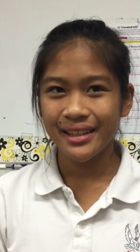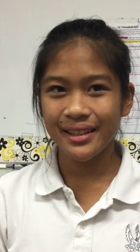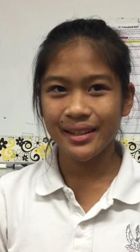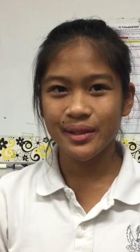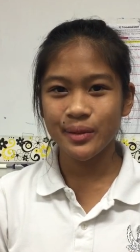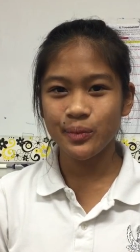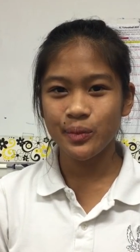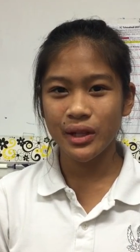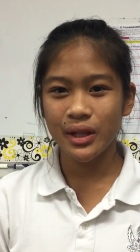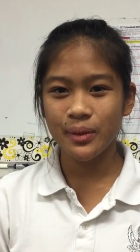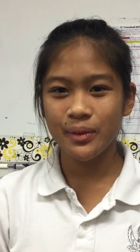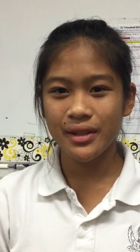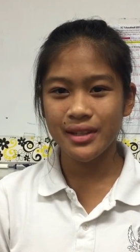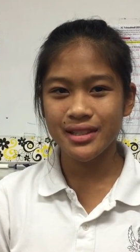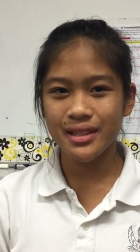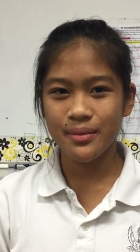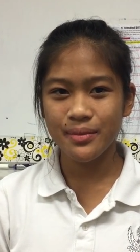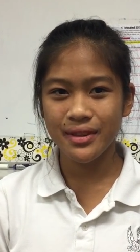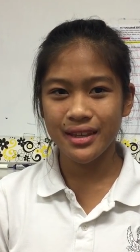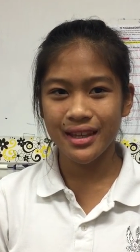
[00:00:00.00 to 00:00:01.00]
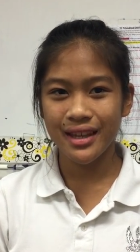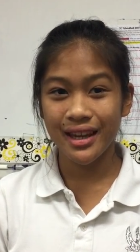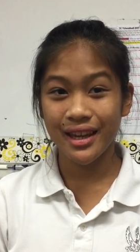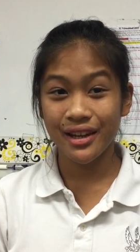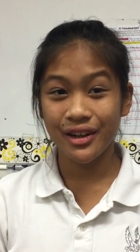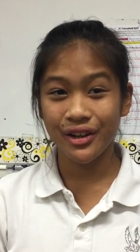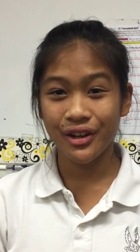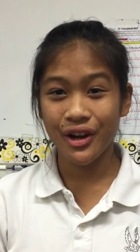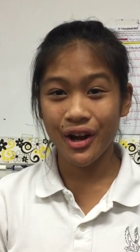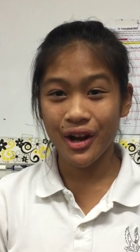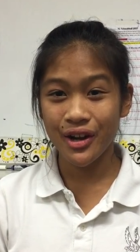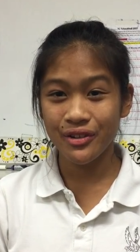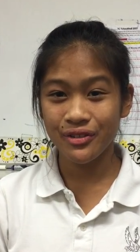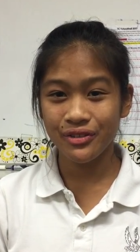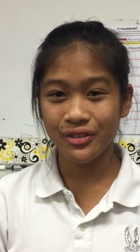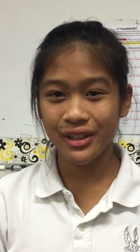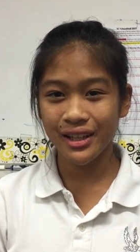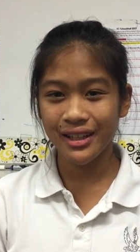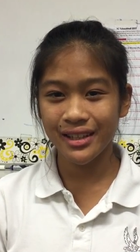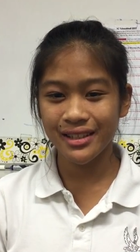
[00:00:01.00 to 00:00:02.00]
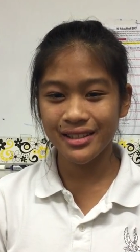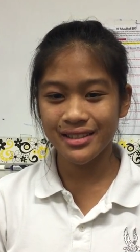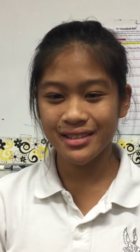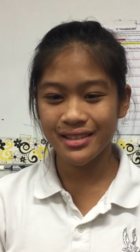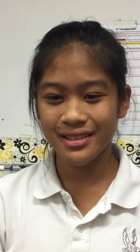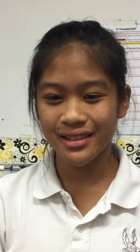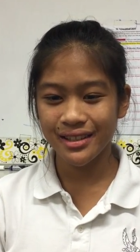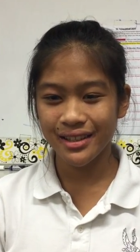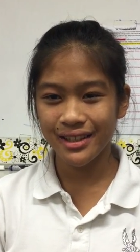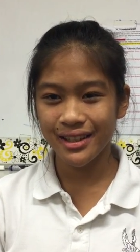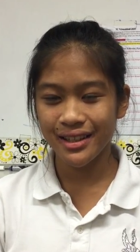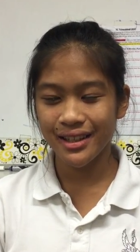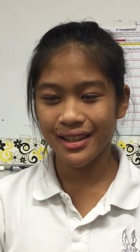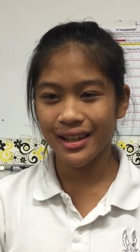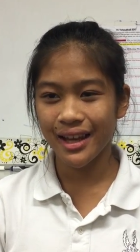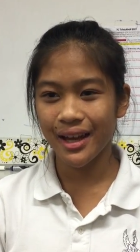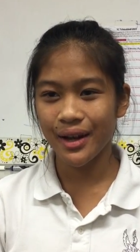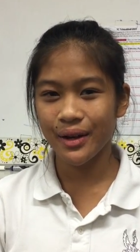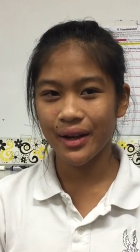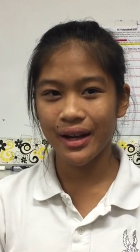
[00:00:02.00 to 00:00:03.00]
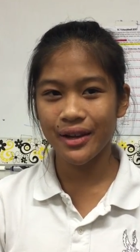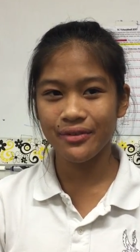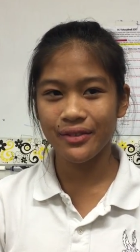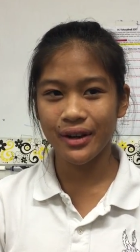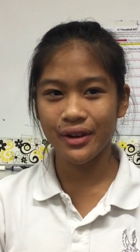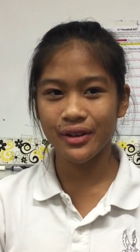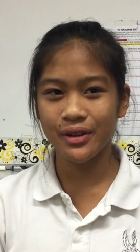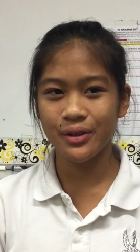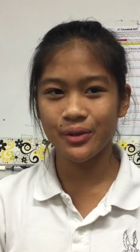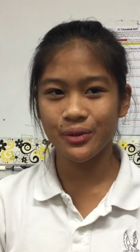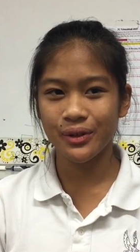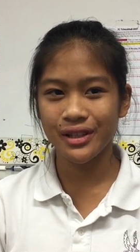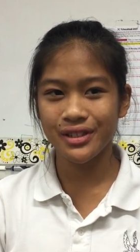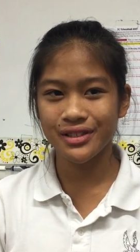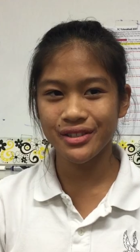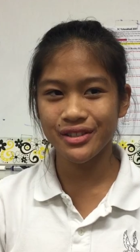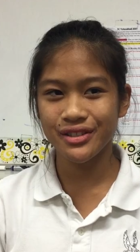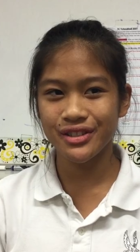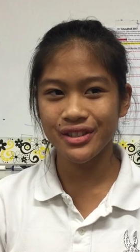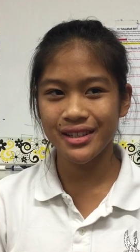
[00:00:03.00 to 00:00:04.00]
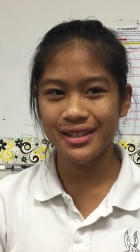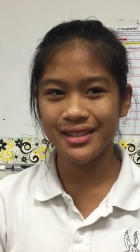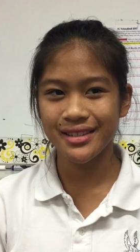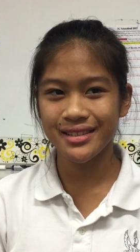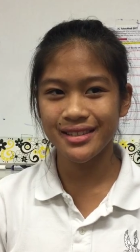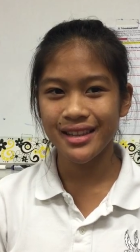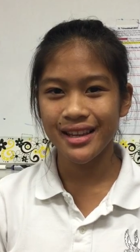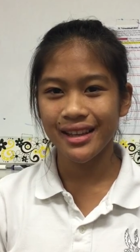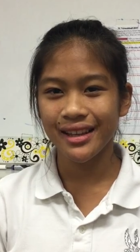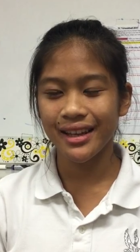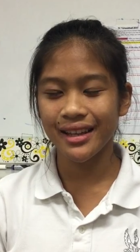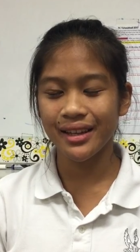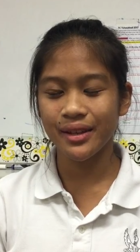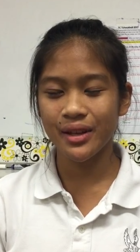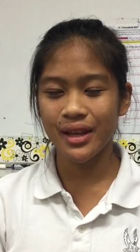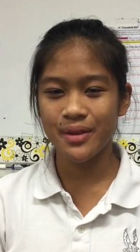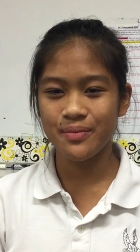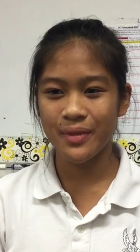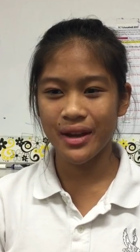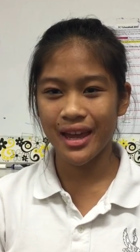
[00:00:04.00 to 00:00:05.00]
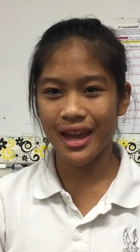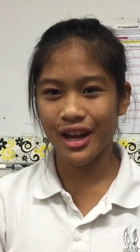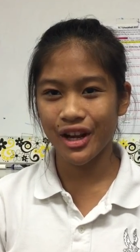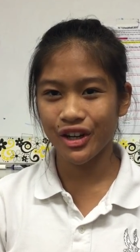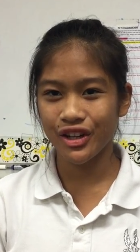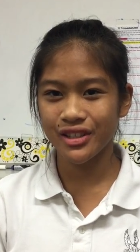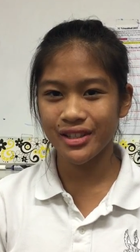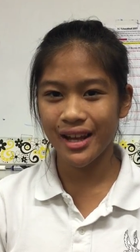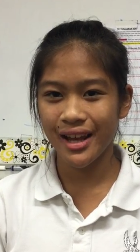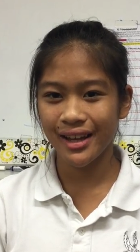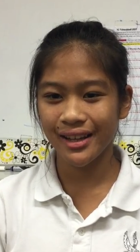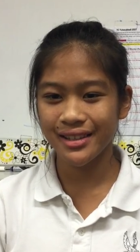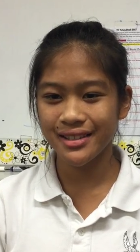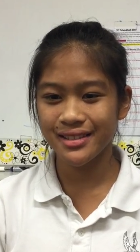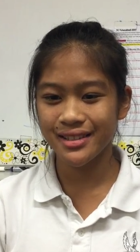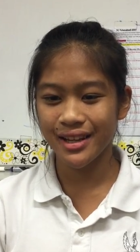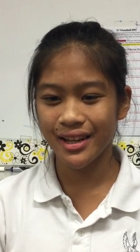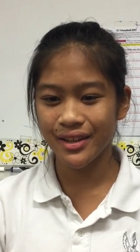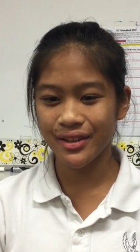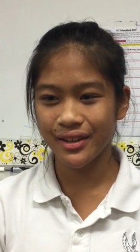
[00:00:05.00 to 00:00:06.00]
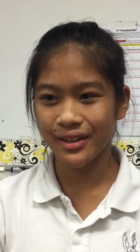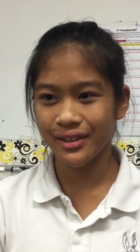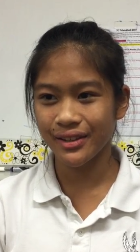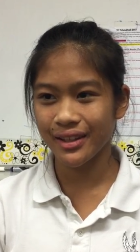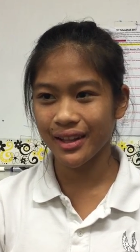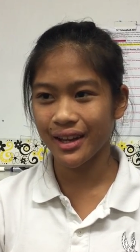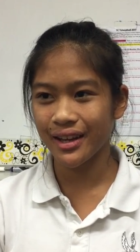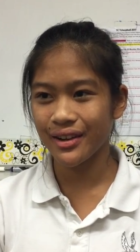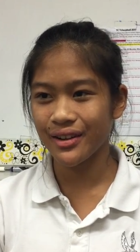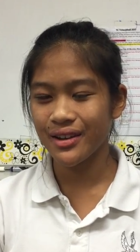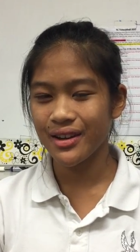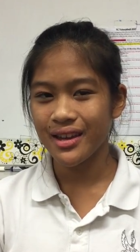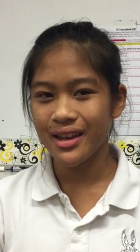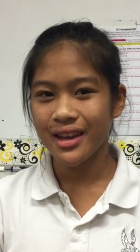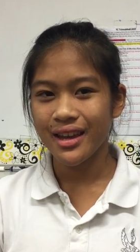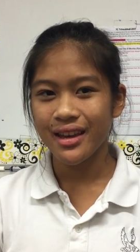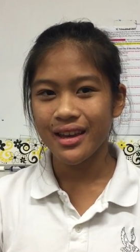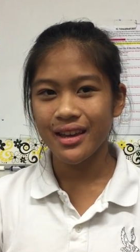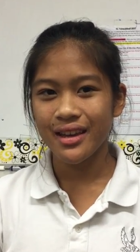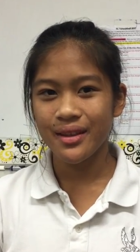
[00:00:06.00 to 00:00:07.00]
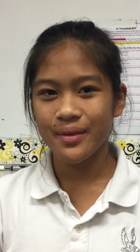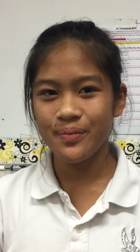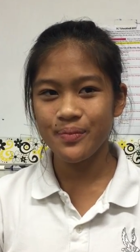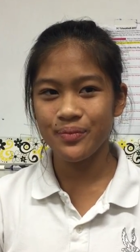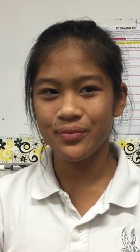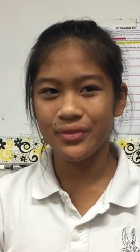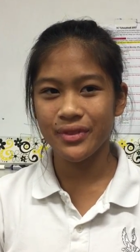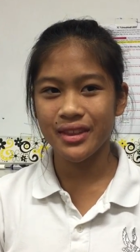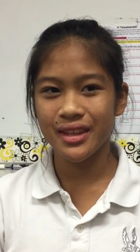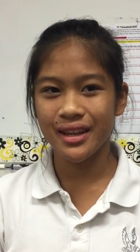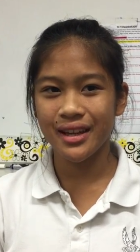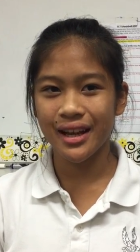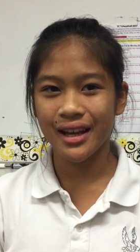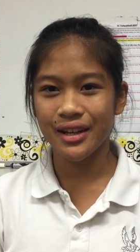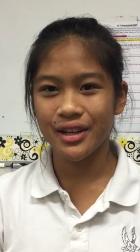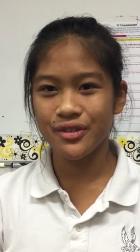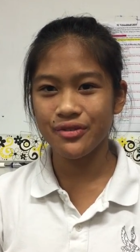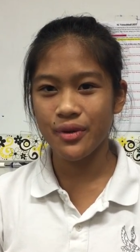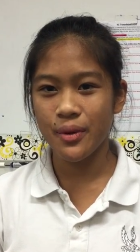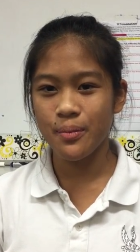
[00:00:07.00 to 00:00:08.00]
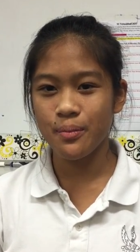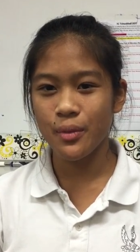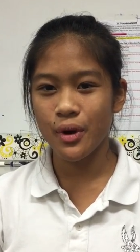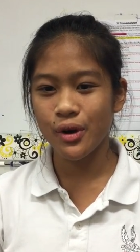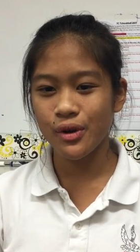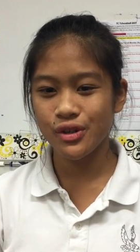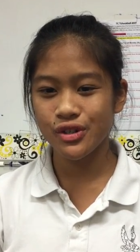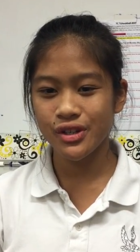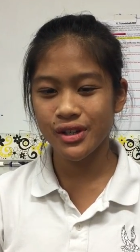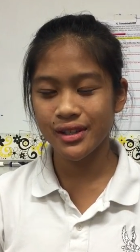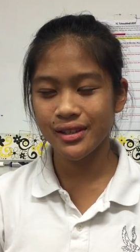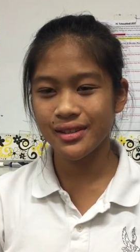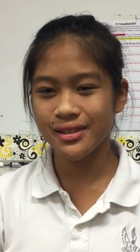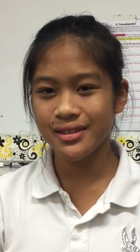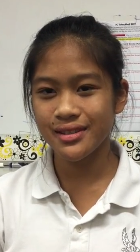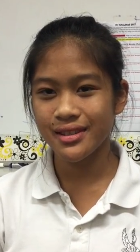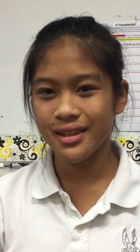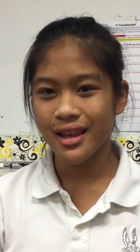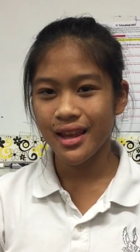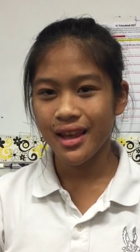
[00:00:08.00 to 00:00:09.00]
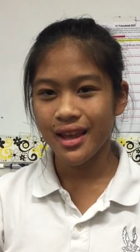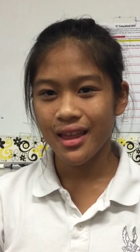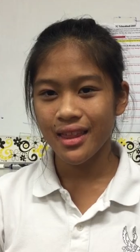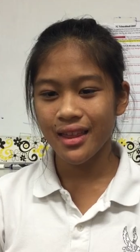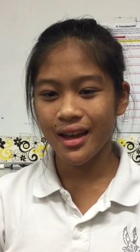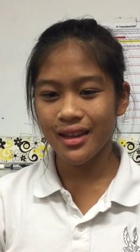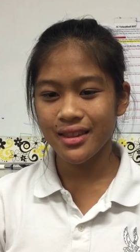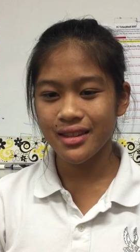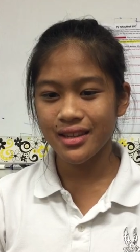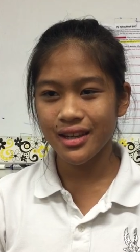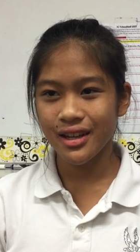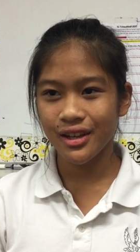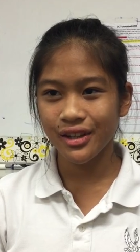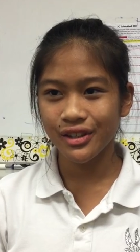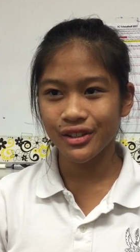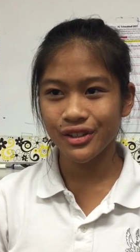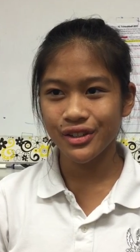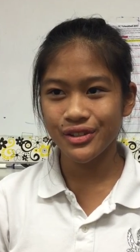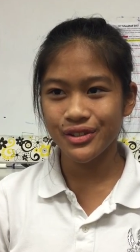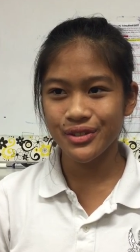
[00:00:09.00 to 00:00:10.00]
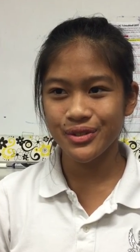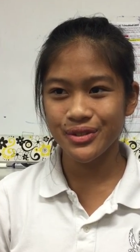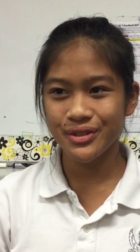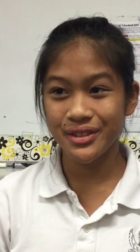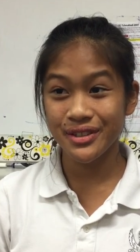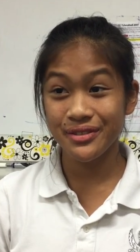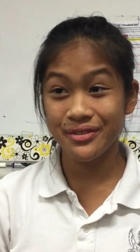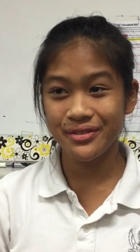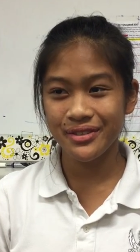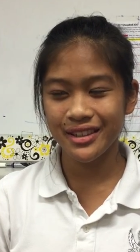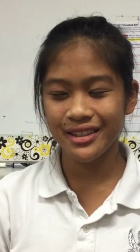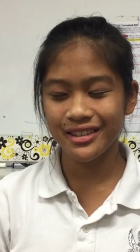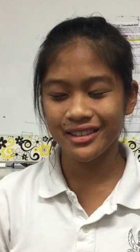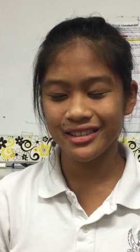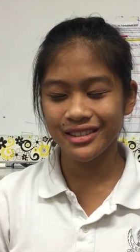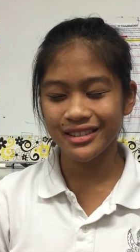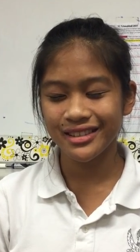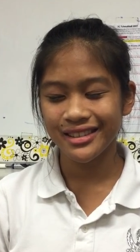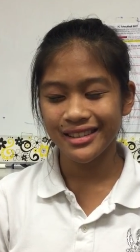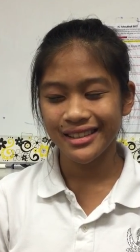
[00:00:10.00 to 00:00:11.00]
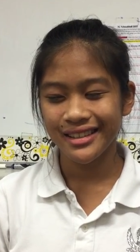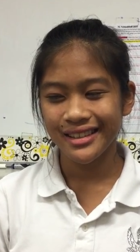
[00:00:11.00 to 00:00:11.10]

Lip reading: And maybe some of the inner conflict that I found in research is like in my anchor text, I found that the kind of emotions that the characters usually feel.